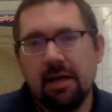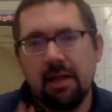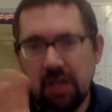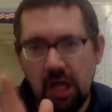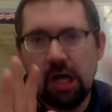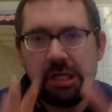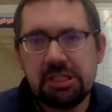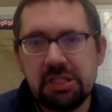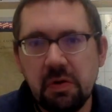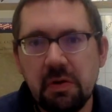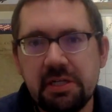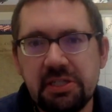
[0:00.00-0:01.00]
Long
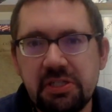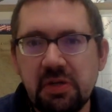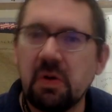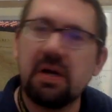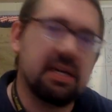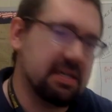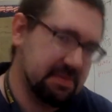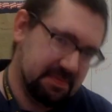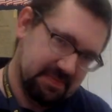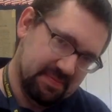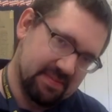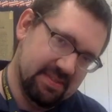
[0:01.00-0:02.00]
story short,
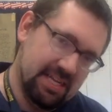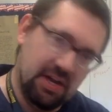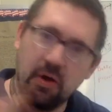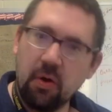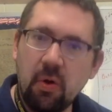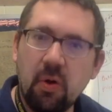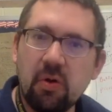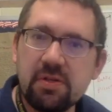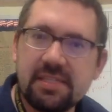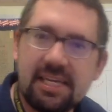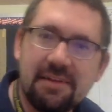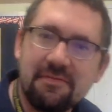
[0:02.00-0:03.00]
did a whole
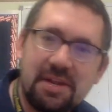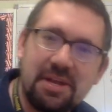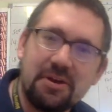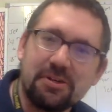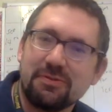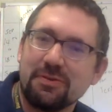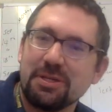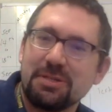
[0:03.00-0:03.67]
set of videos for the